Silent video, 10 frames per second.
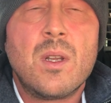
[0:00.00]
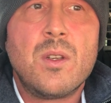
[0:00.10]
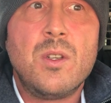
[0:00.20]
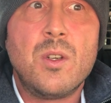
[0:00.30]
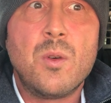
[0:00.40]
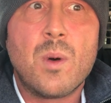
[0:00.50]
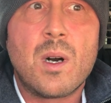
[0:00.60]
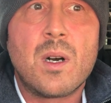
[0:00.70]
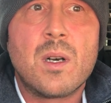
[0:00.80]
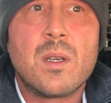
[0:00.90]
You
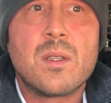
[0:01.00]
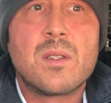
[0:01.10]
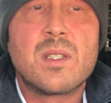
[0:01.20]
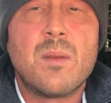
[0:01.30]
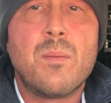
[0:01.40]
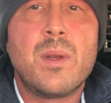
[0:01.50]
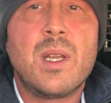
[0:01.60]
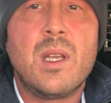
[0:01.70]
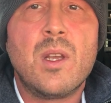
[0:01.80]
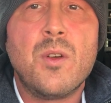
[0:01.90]
are
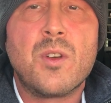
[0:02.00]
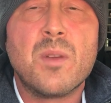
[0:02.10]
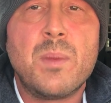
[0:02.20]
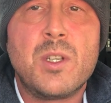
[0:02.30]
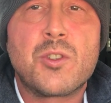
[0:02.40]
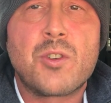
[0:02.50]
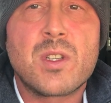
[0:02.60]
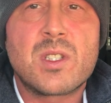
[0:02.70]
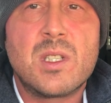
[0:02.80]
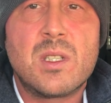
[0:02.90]
somebody who can be
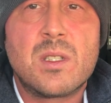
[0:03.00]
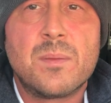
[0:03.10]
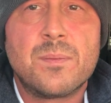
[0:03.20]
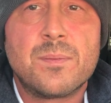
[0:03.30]
trusted,